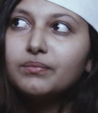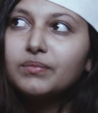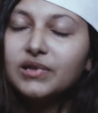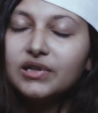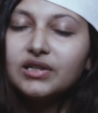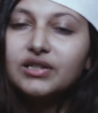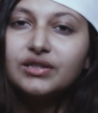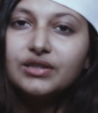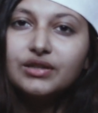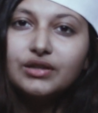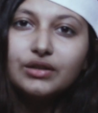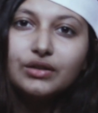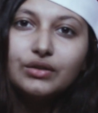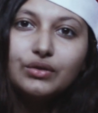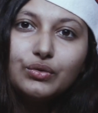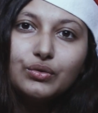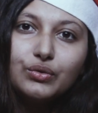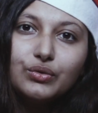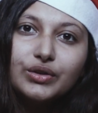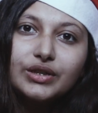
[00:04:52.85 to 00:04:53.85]

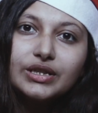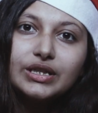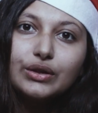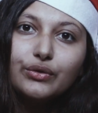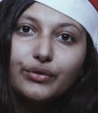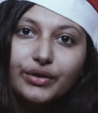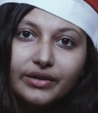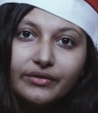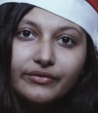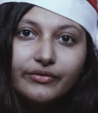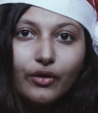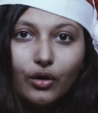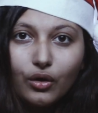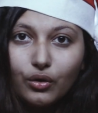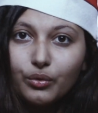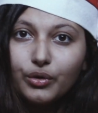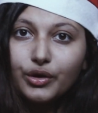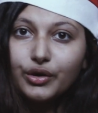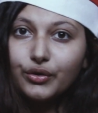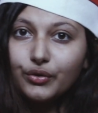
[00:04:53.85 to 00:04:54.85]
person who is looking
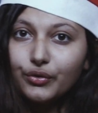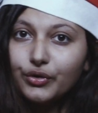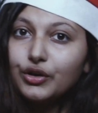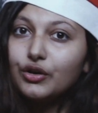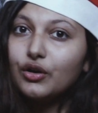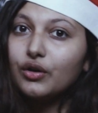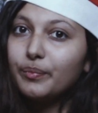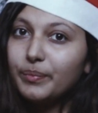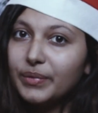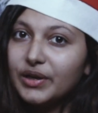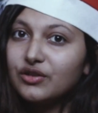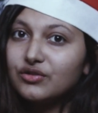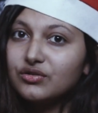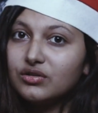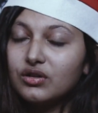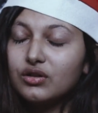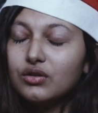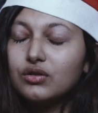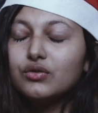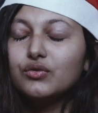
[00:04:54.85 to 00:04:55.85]
forward to your
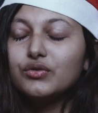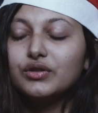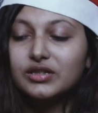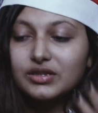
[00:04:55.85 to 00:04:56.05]
picture or who